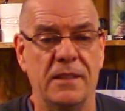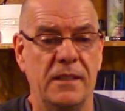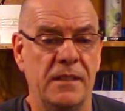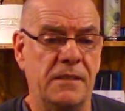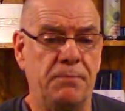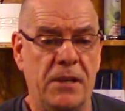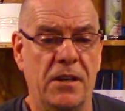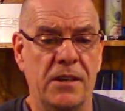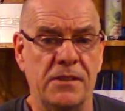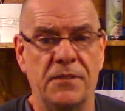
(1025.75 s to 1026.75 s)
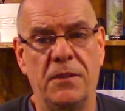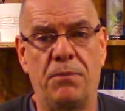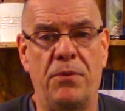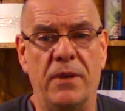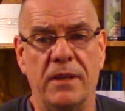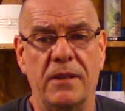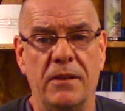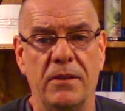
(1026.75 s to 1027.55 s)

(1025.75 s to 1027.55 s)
it's because of the prick